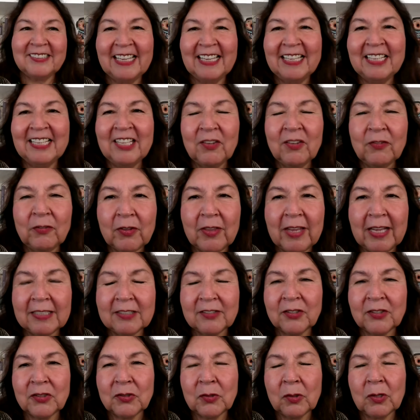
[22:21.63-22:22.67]
thank you for that
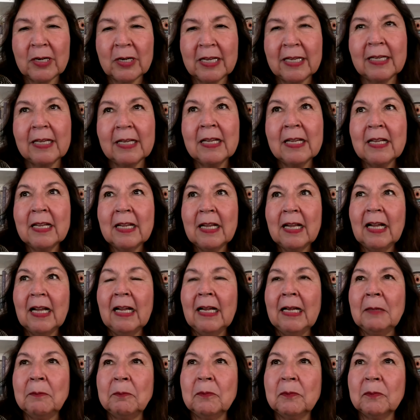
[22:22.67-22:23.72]
story.
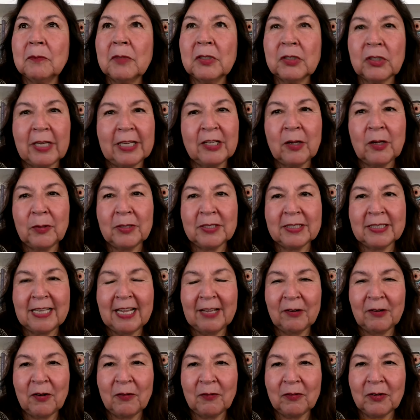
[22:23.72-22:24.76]
Um, which I know is
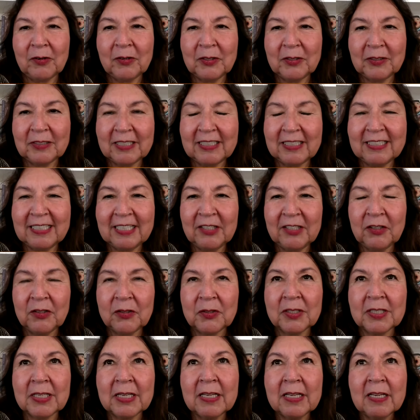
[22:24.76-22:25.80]
not over, it
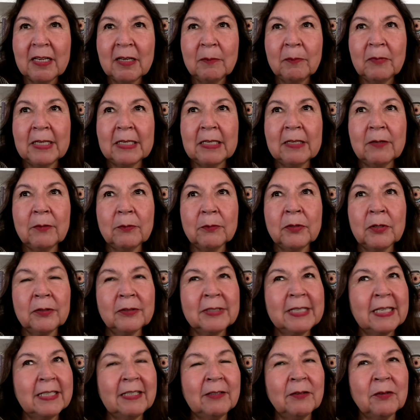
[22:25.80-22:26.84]
continues. You're
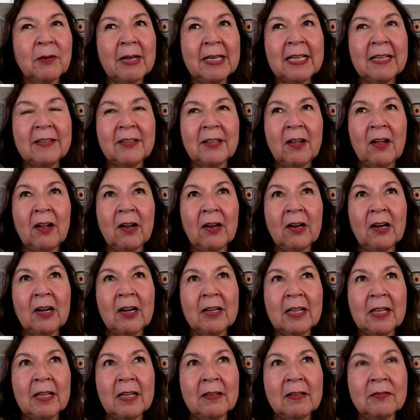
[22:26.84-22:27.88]
getting right at the
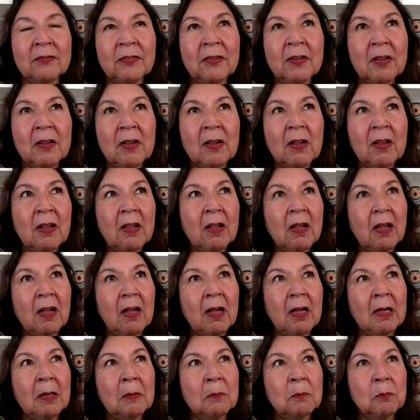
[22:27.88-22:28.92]
heart of
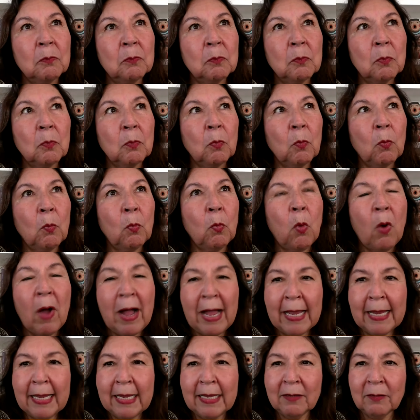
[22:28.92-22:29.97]
um,
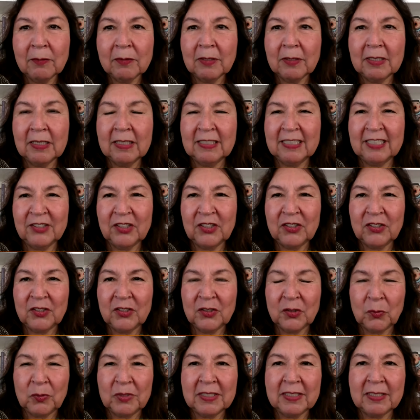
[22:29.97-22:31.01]
why
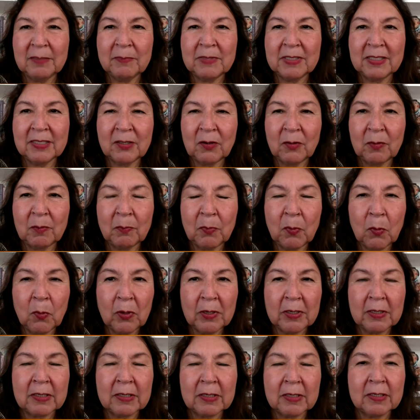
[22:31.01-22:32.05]
Indigenous wisdom is so
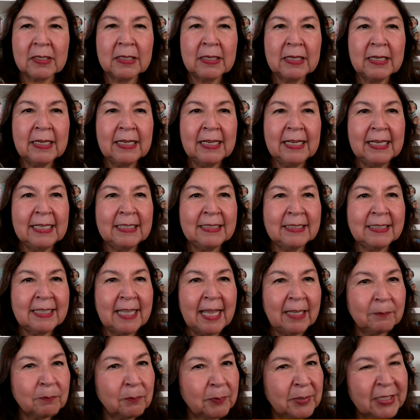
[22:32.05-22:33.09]
important. It's
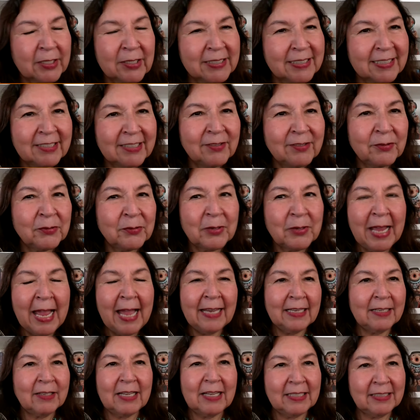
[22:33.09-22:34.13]
that because you
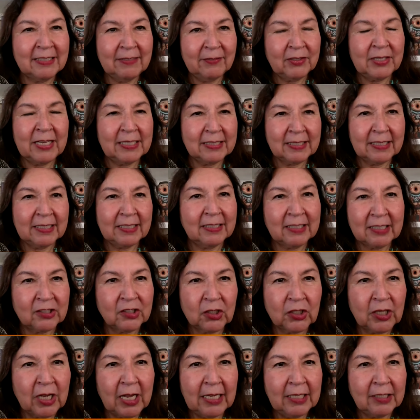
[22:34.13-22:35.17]
had it even as a little
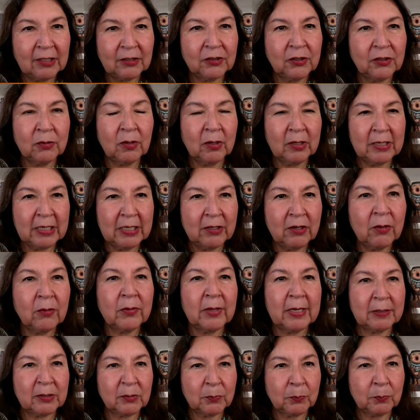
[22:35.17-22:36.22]
child, you already know
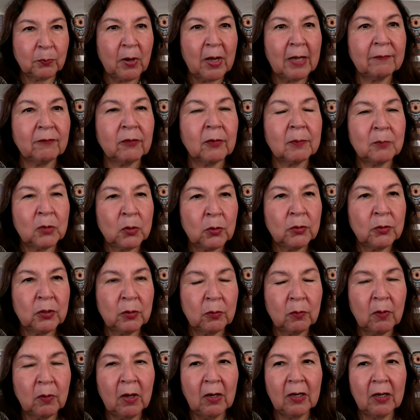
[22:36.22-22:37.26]
that it's brought from who
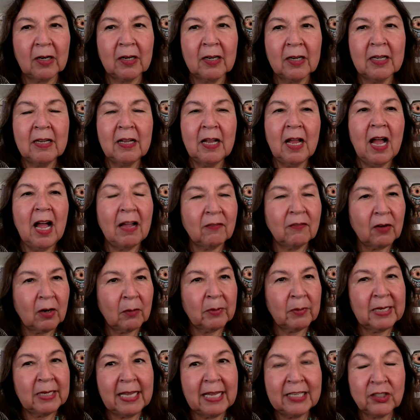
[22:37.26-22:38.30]
you are, of our
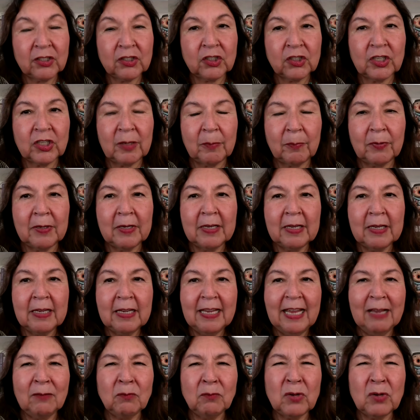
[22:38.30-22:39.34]
relationship.
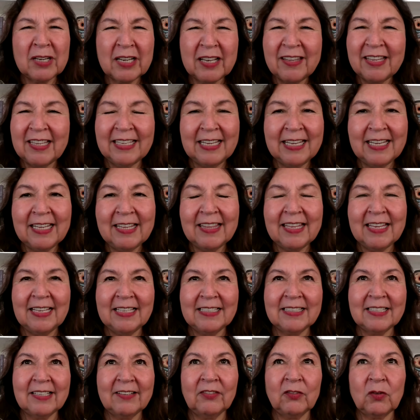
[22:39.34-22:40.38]
And one of the key
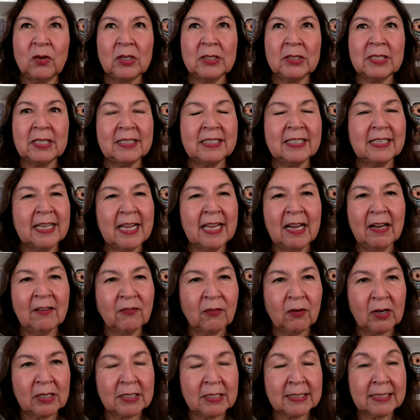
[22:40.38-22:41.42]
things, of course, is to care
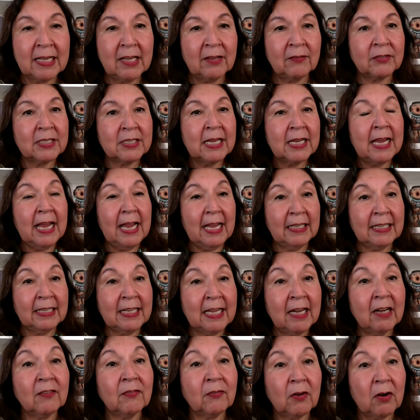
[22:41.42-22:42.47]
for ourselves and
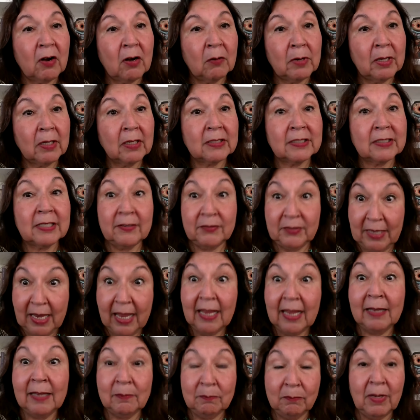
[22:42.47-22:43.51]
care for our relatives.
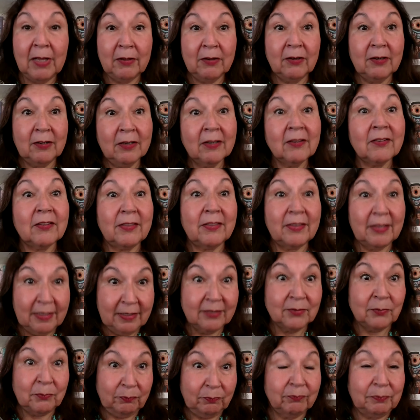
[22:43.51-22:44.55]
And Mother Earth
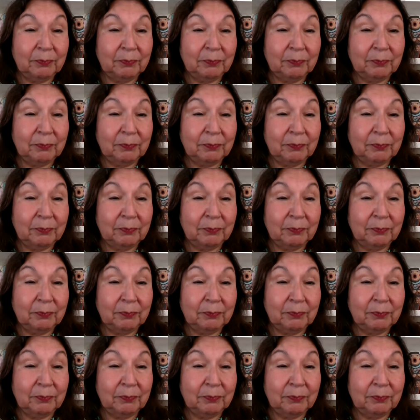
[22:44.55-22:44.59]
is,